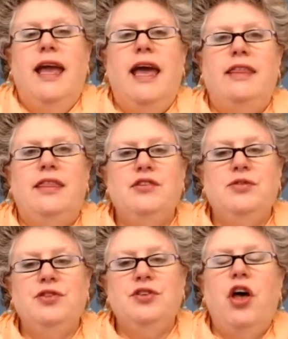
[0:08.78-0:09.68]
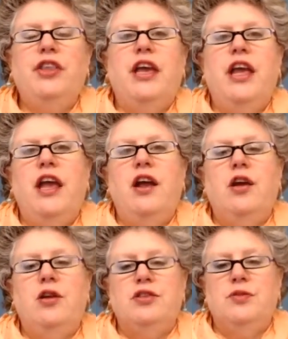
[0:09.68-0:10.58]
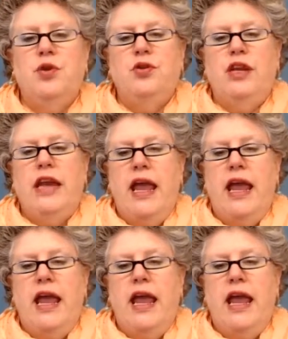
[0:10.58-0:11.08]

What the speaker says: And this one's called the hair smoothing